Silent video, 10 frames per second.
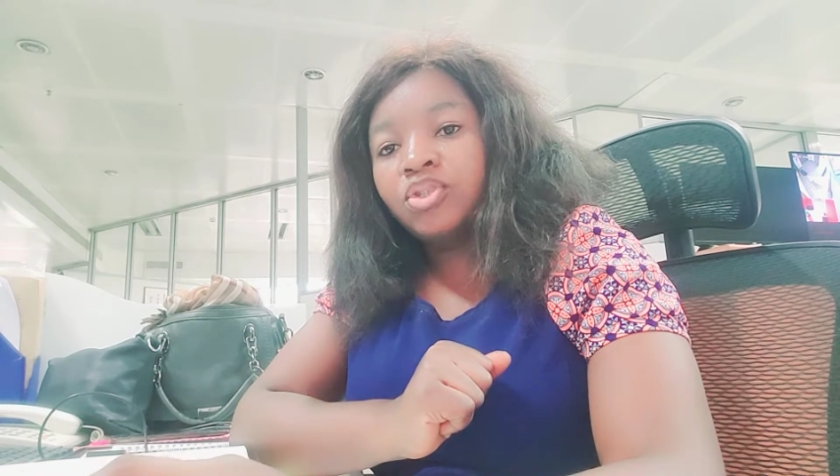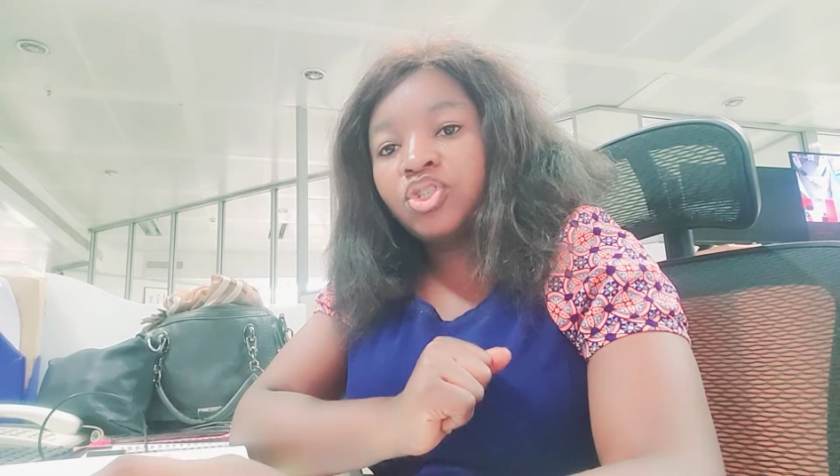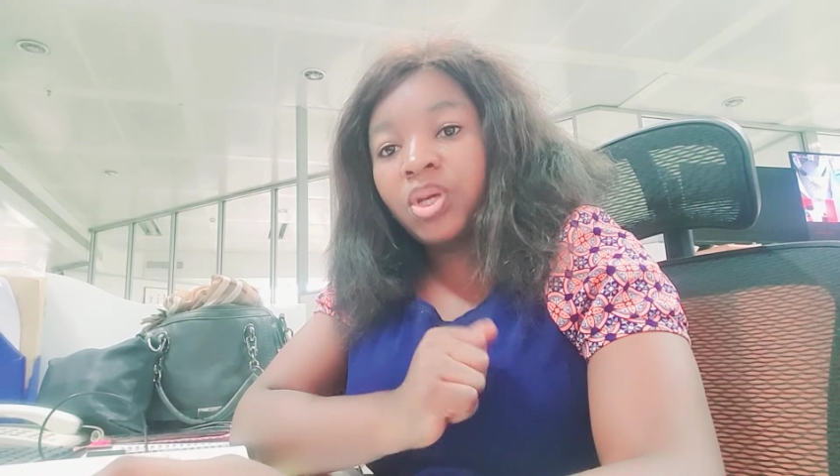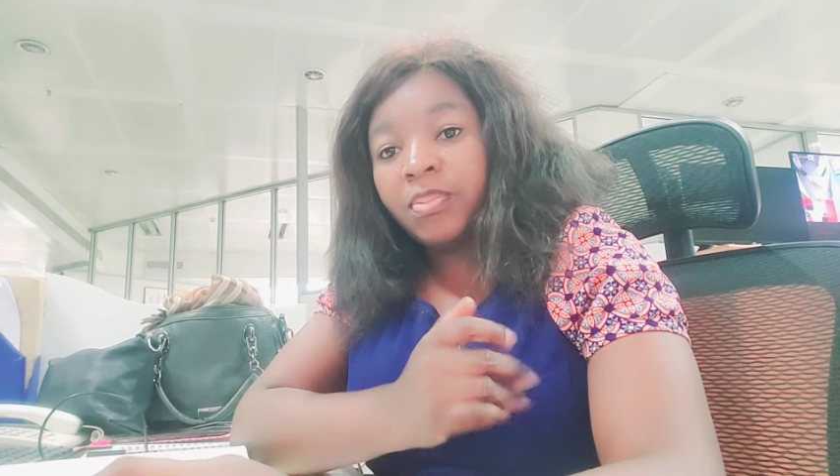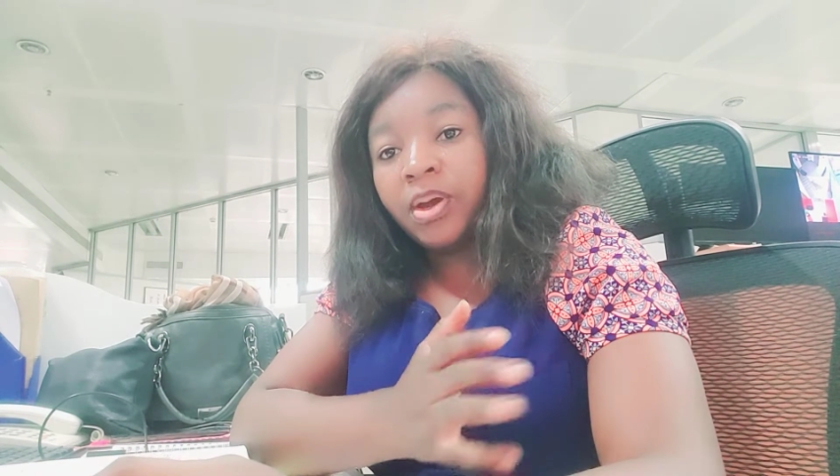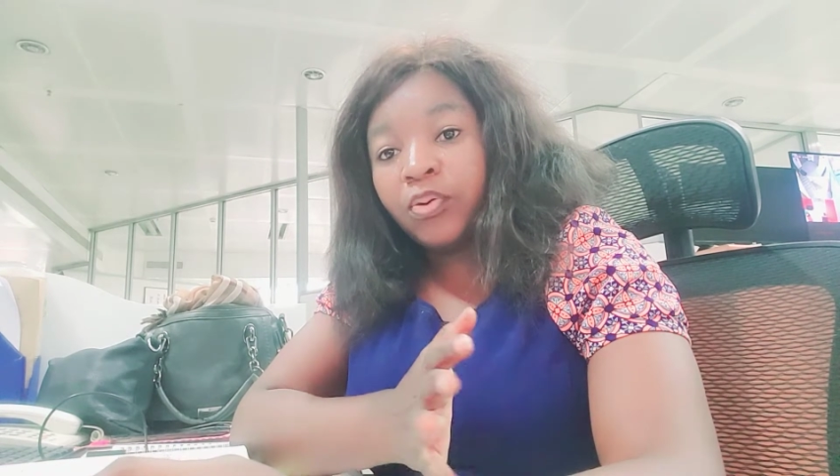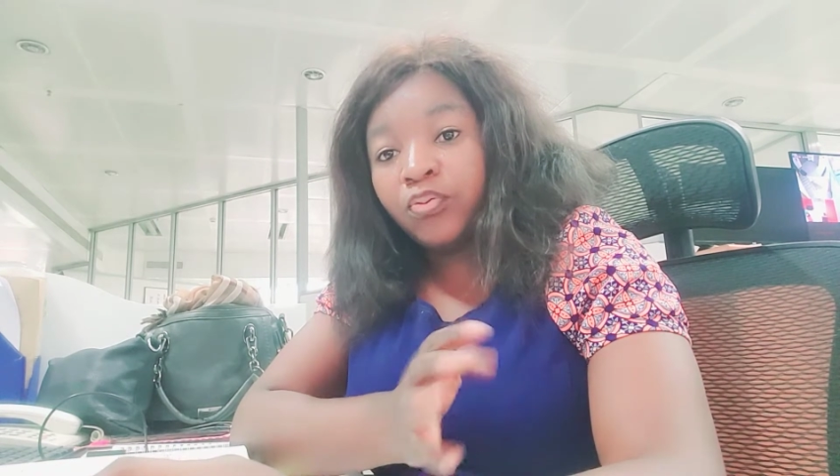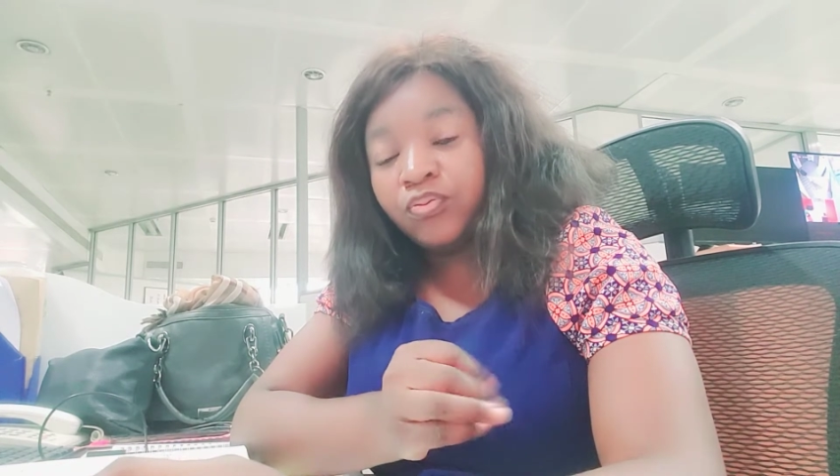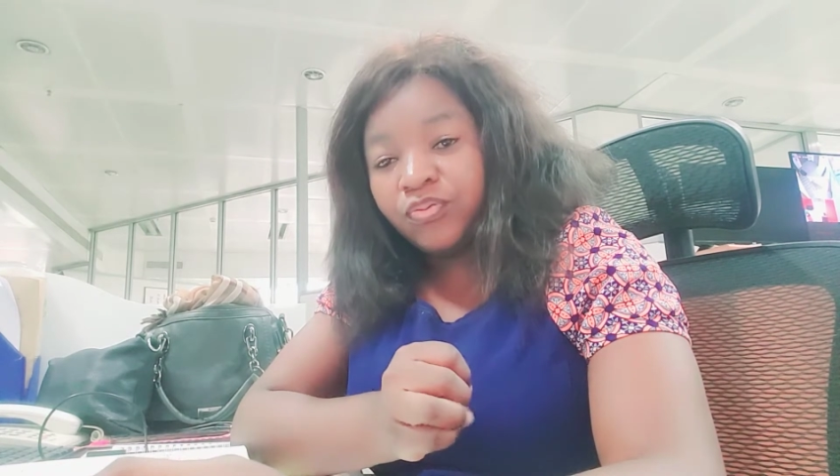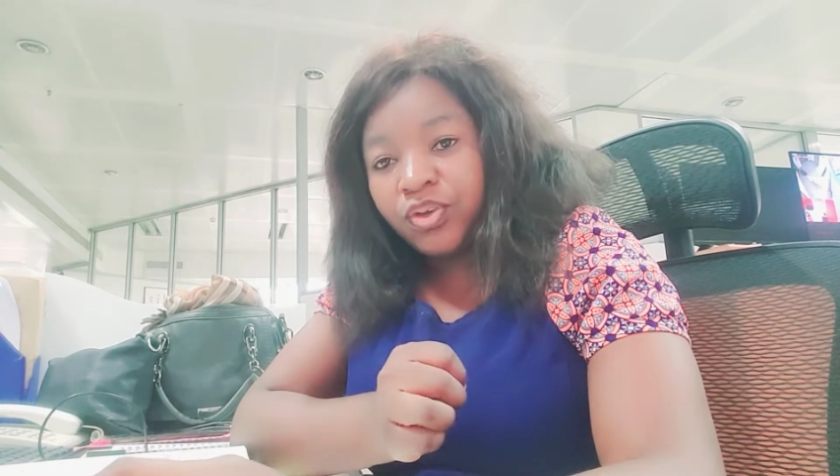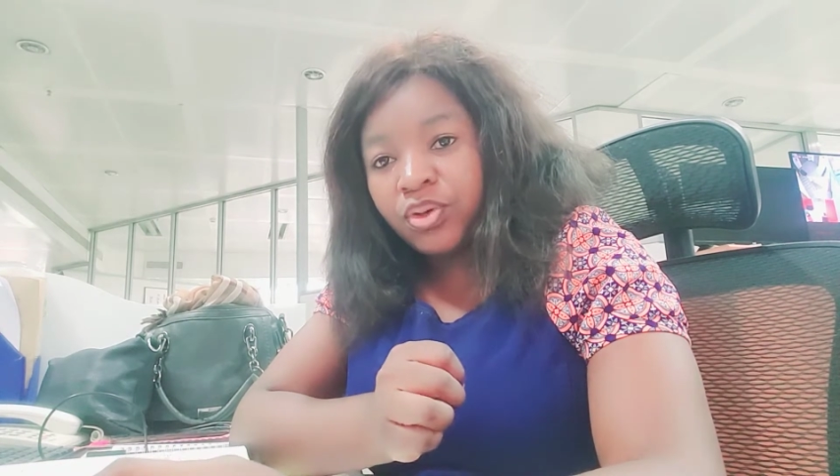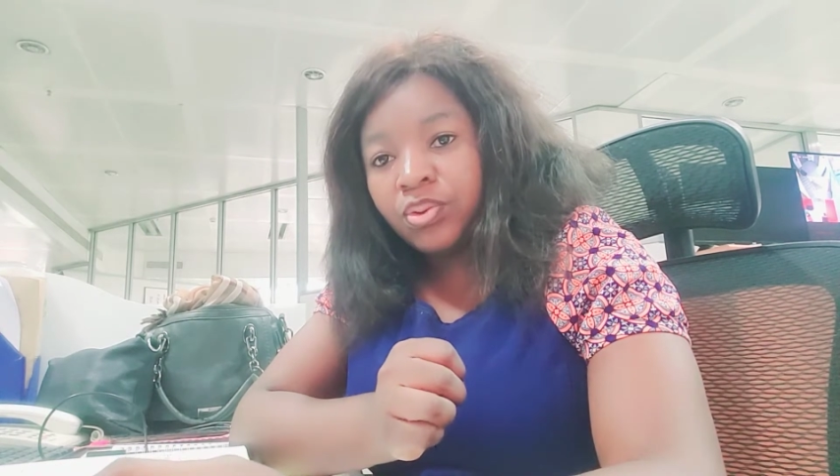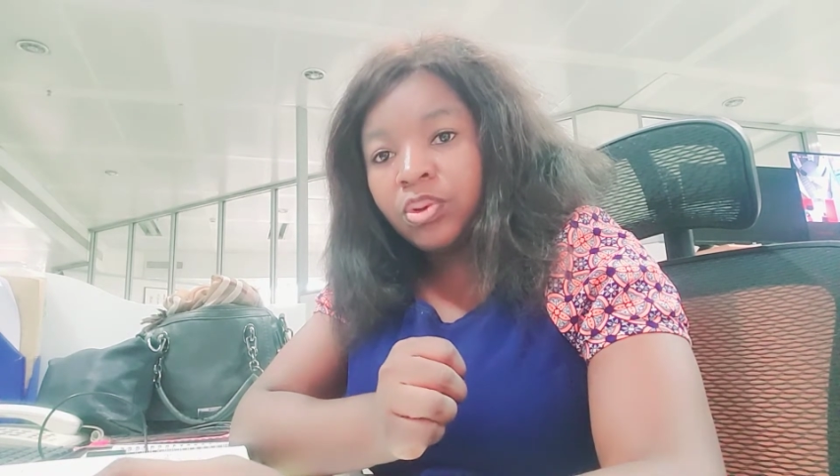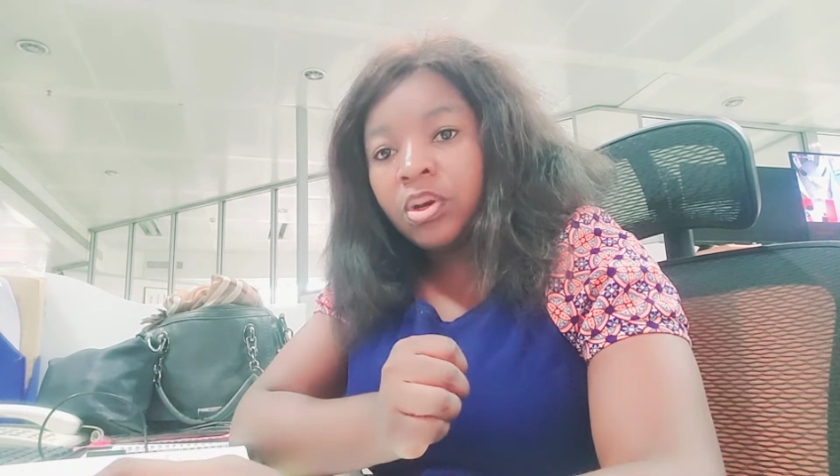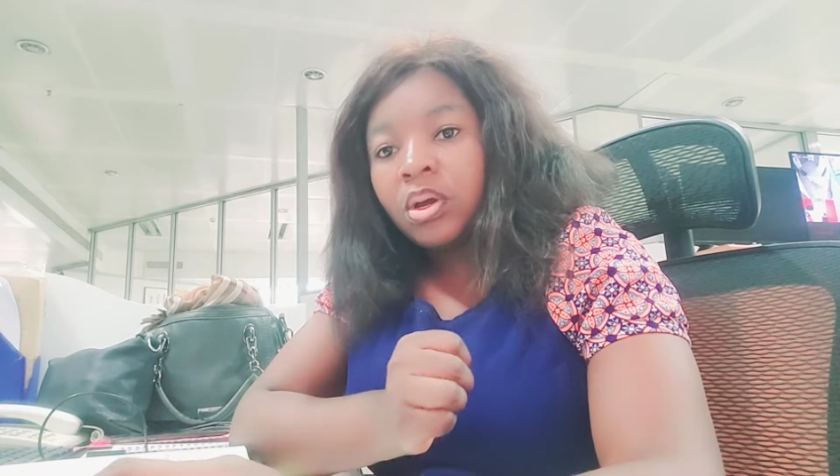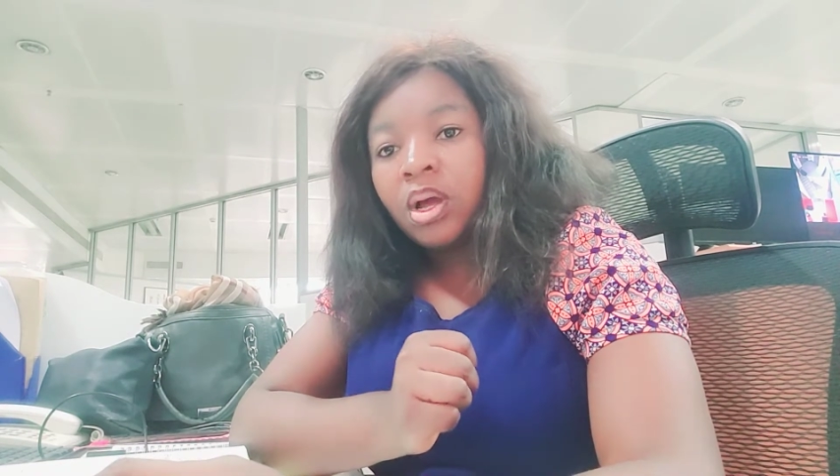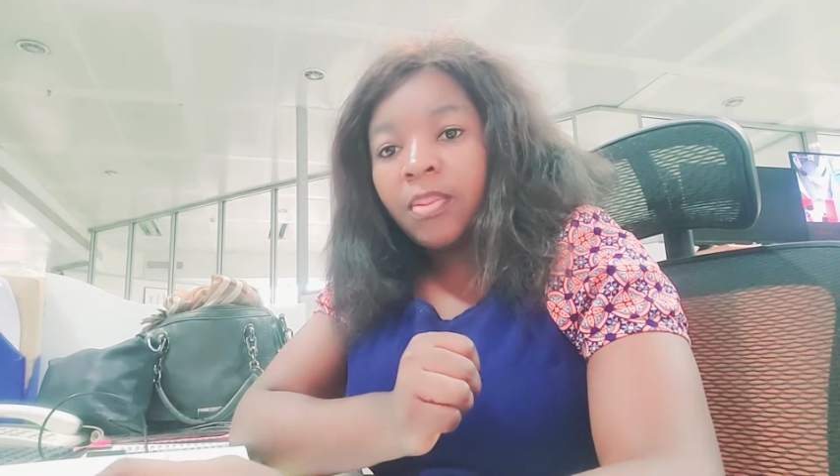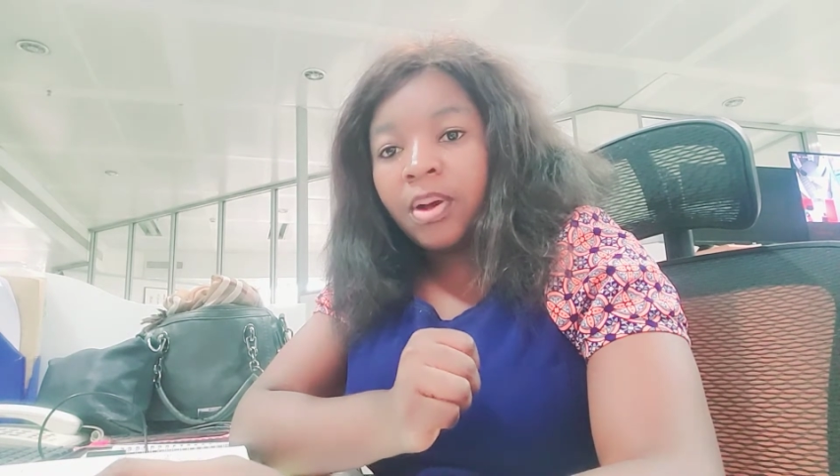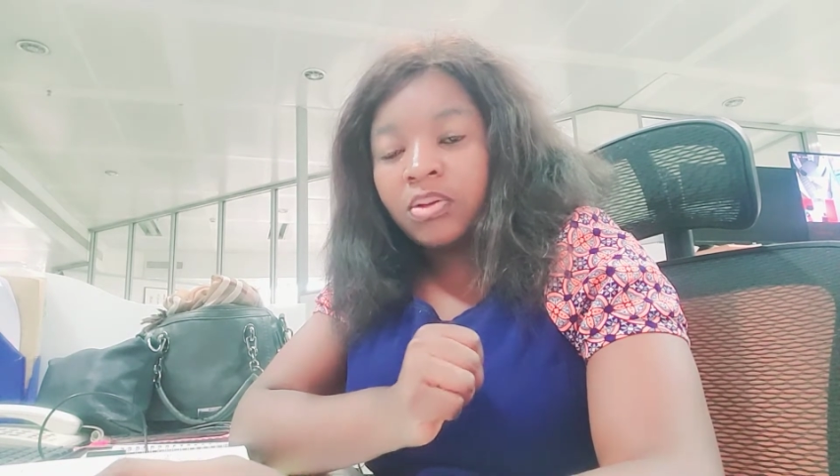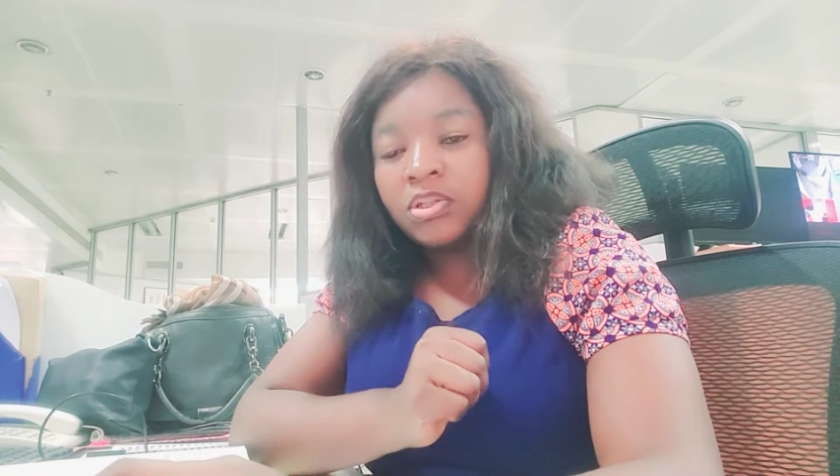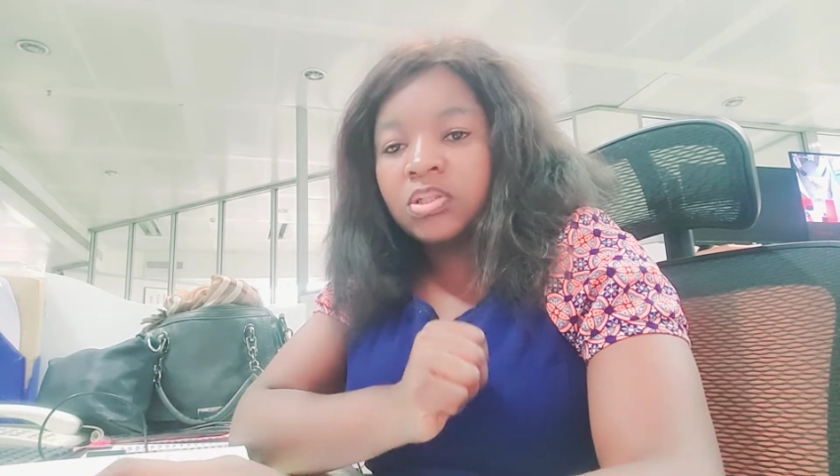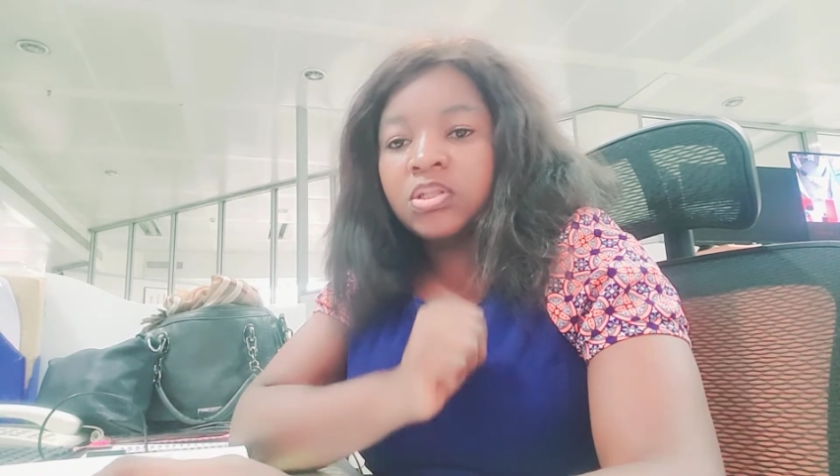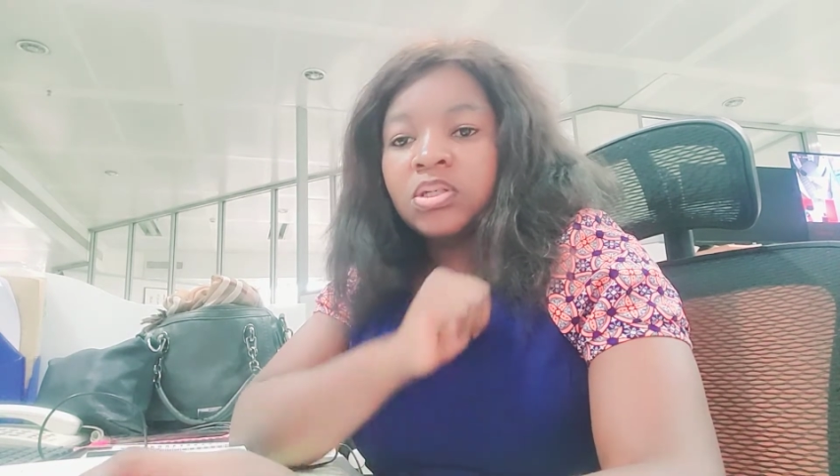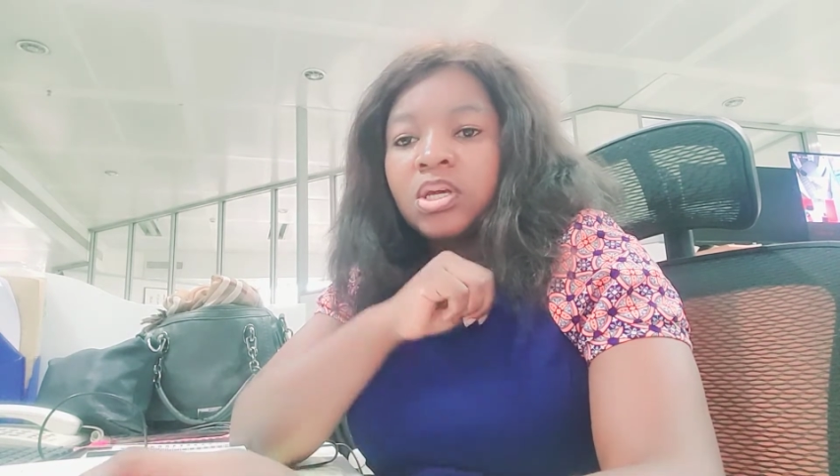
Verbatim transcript: share my own view about it.